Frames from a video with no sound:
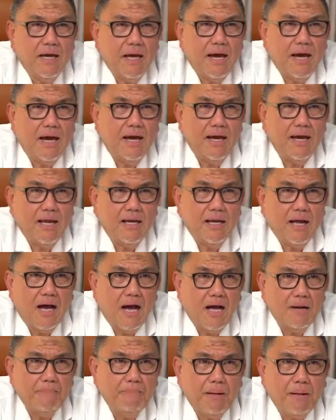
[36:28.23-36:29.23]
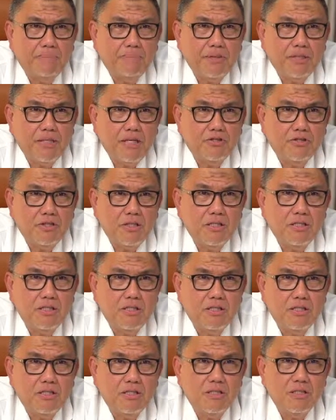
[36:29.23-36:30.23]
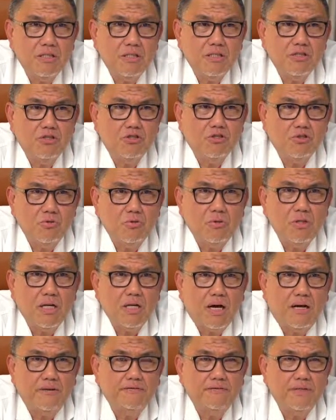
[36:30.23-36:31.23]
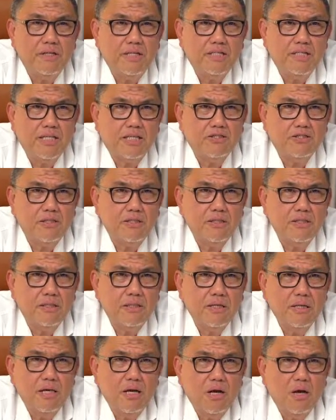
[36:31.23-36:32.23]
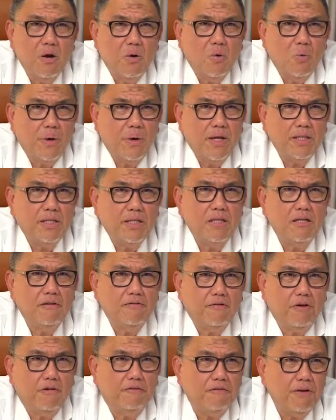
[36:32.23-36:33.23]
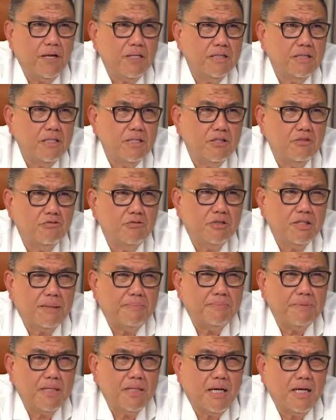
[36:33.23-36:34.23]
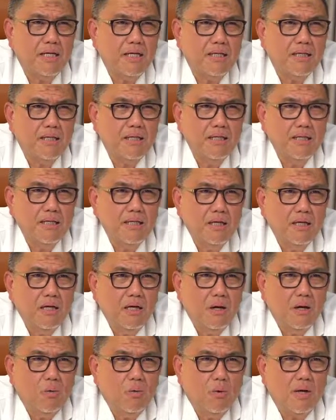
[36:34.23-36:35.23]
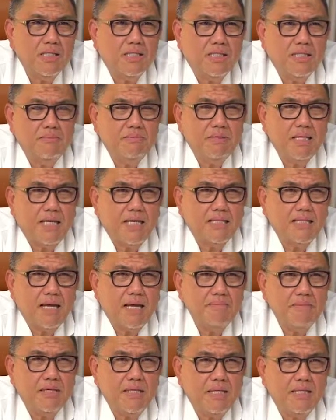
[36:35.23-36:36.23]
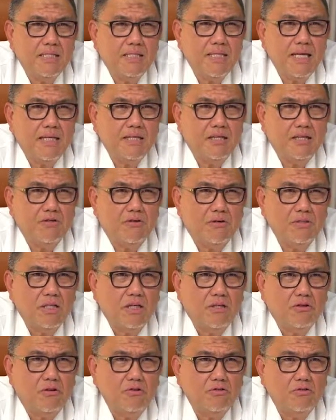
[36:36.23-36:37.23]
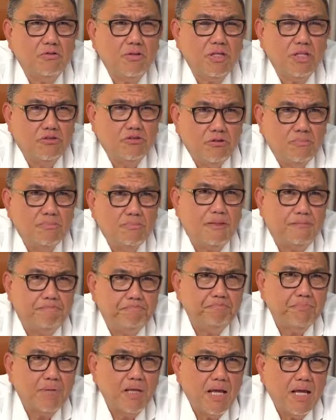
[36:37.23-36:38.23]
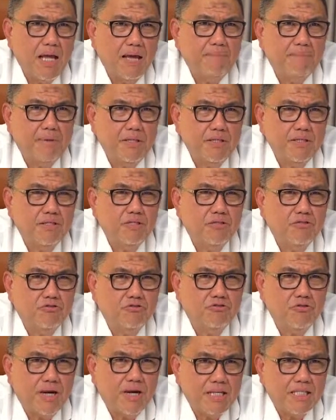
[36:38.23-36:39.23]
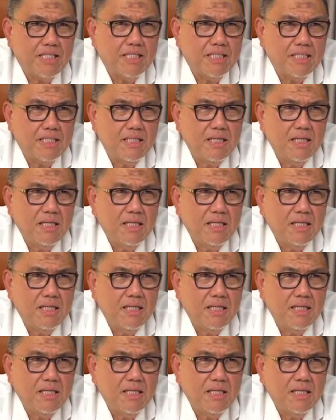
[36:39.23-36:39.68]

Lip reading: I had heart palpitations soon after injection, waited for flutters to subside, what seems like 10 minutes, then the doctor continued his treatment. Happens thrice.